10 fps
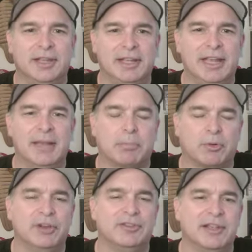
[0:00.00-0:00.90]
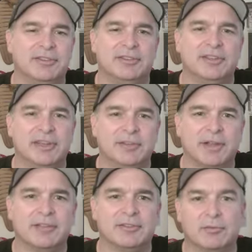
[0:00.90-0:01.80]
he appreciates the
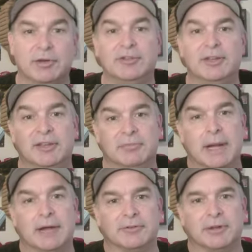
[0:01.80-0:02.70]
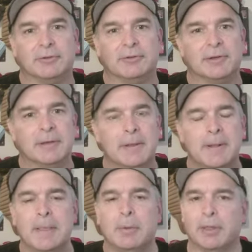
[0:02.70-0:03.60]
significance of reaching these milestones,
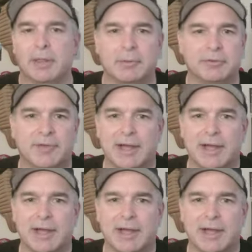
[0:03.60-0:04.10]
whether that was